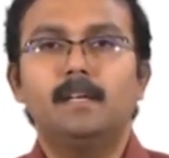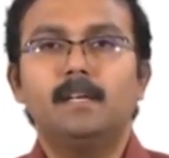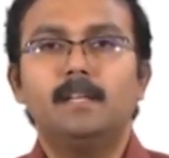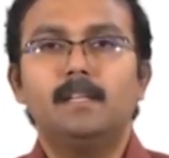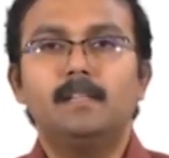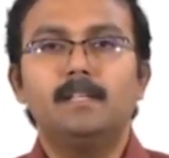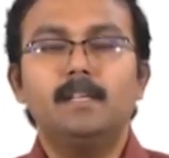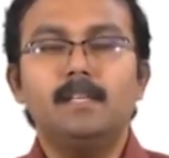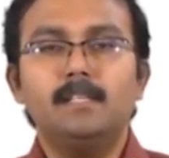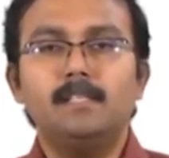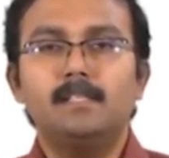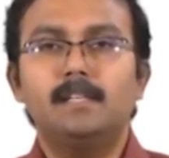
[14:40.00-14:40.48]

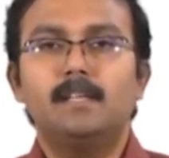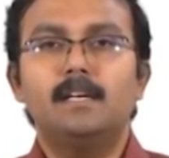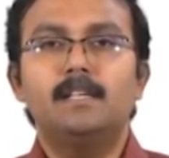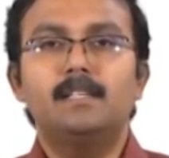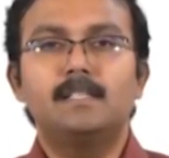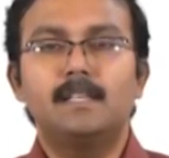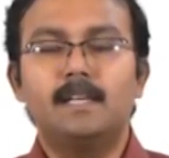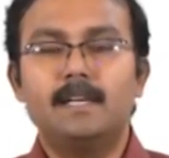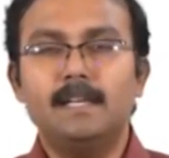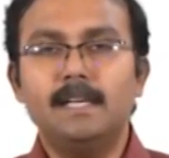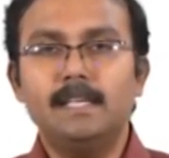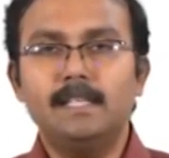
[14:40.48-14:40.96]
This
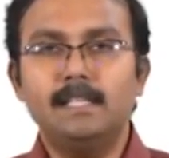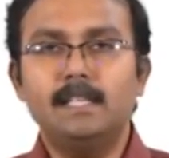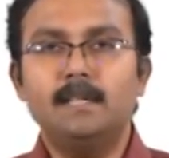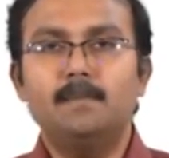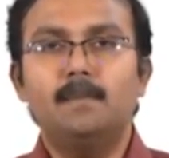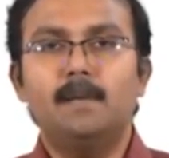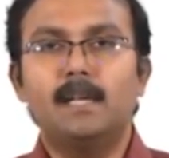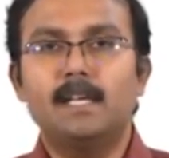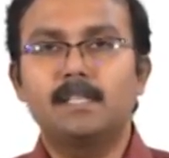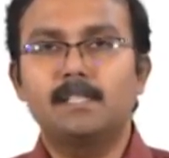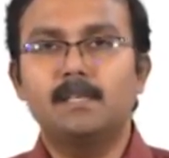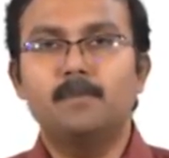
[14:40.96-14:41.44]
is a
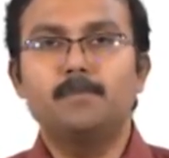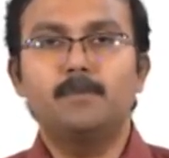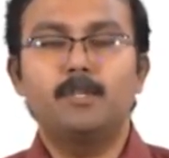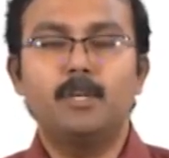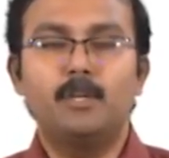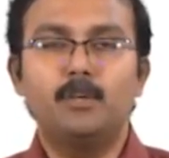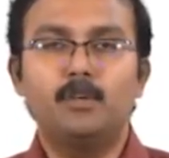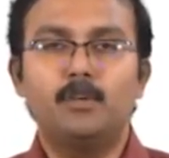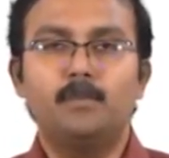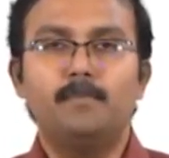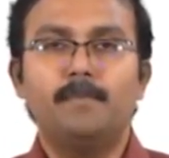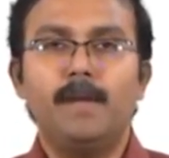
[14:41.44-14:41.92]
reasonable
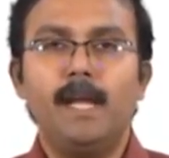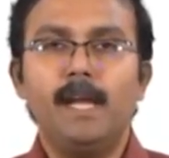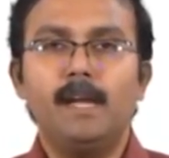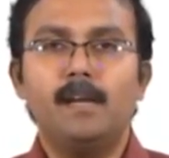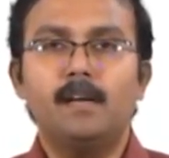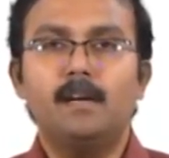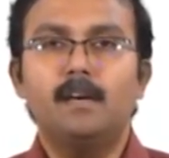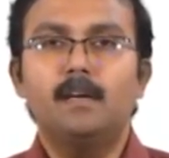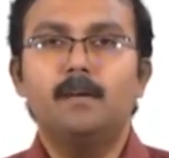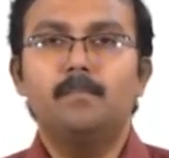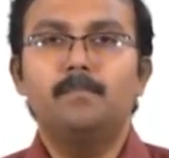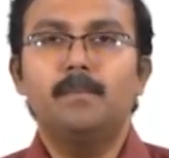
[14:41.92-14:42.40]
assumption to make
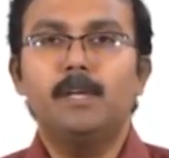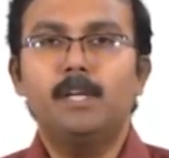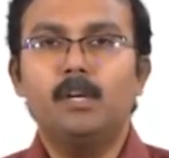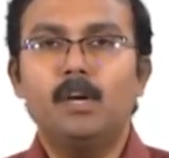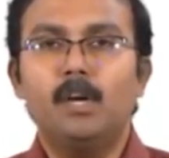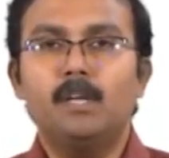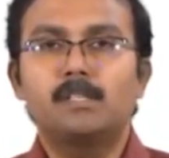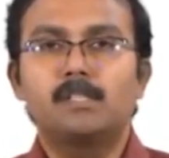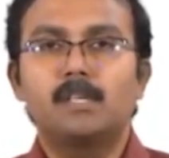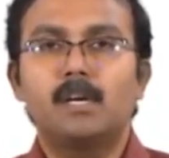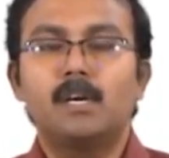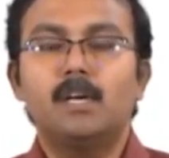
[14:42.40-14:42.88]

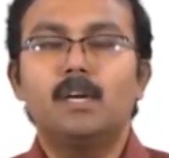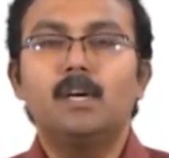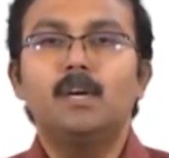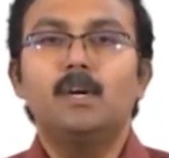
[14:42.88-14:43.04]
because